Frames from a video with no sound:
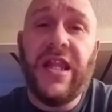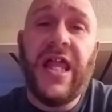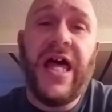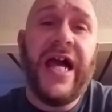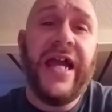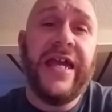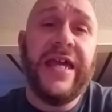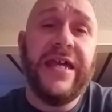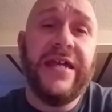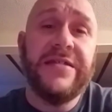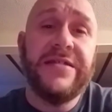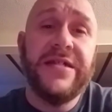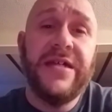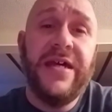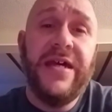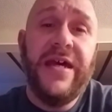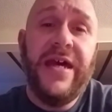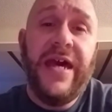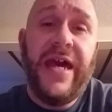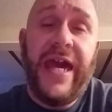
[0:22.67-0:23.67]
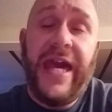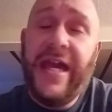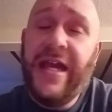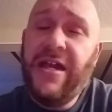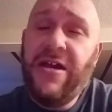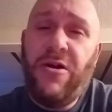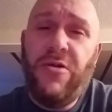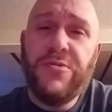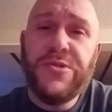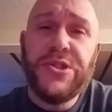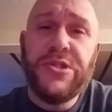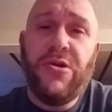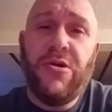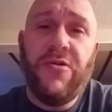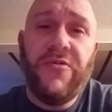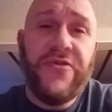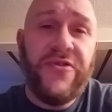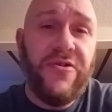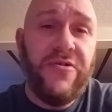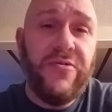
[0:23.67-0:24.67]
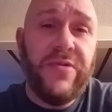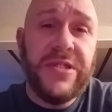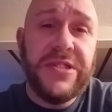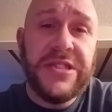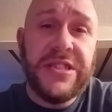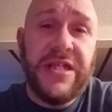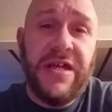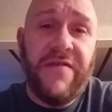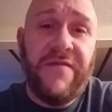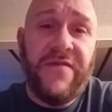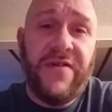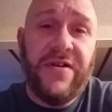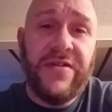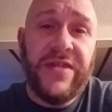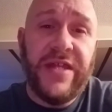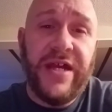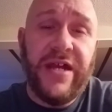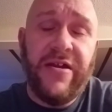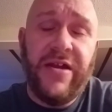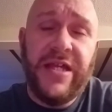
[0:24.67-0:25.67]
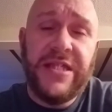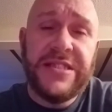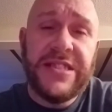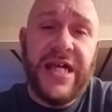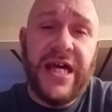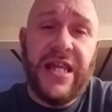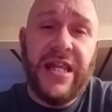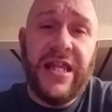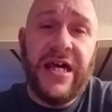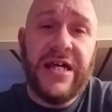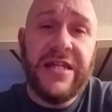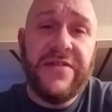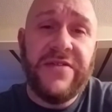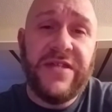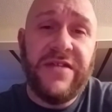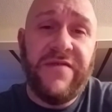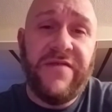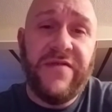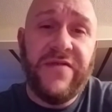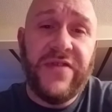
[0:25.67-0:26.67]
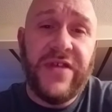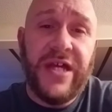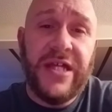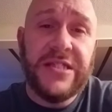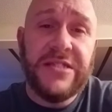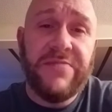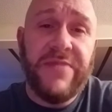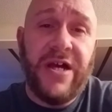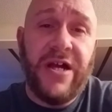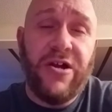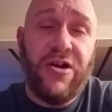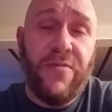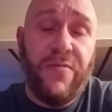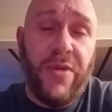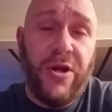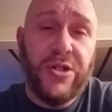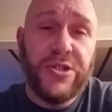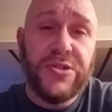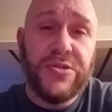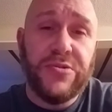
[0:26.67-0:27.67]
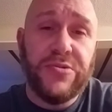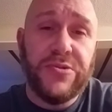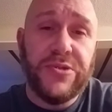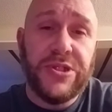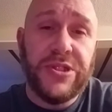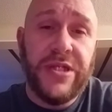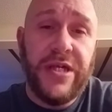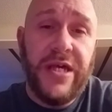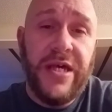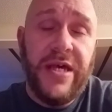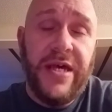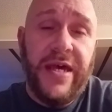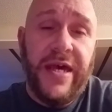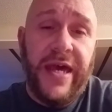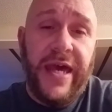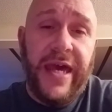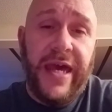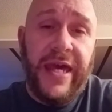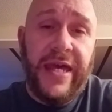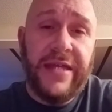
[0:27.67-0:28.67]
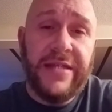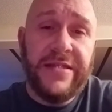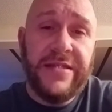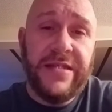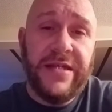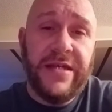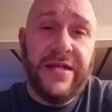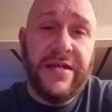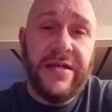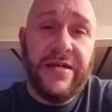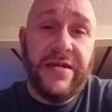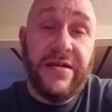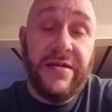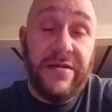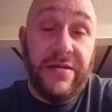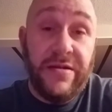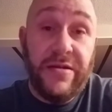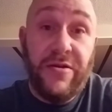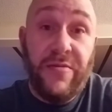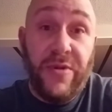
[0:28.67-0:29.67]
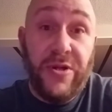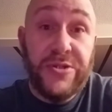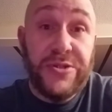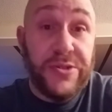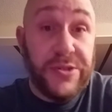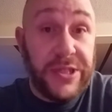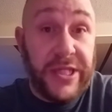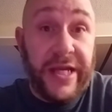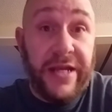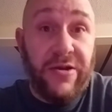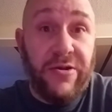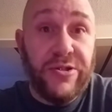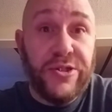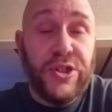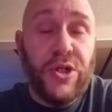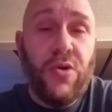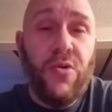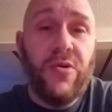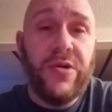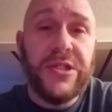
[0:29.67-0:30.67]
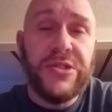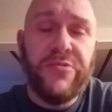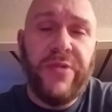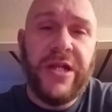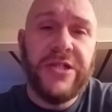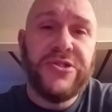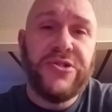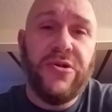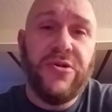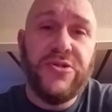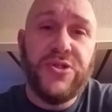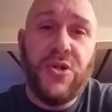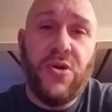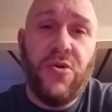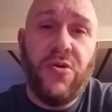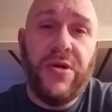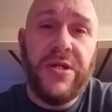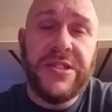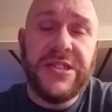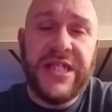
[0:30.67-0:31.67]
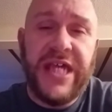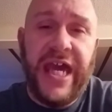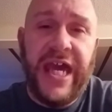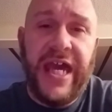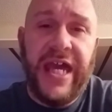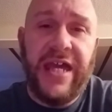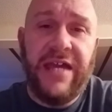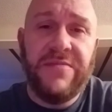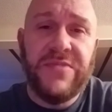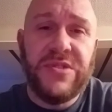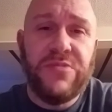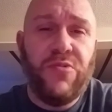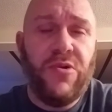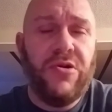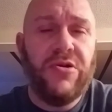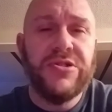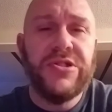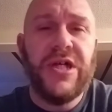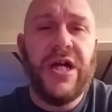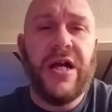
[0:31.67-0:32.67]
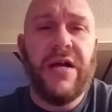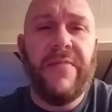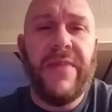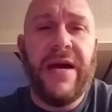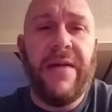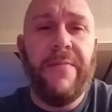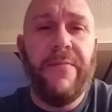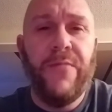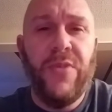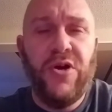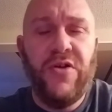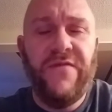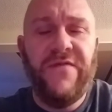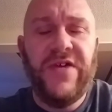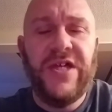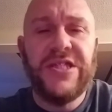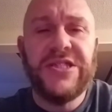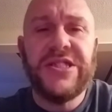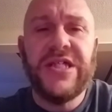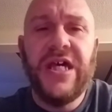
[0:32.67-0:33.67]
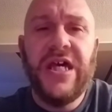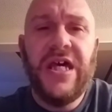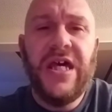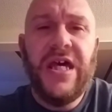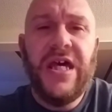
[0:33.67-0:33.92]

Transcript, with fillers: like it, and go scroll through his stuff on there. He's got a lot of different things about commercials and uh, commercials like on toys, retro toys, games. We're going to talk about movies.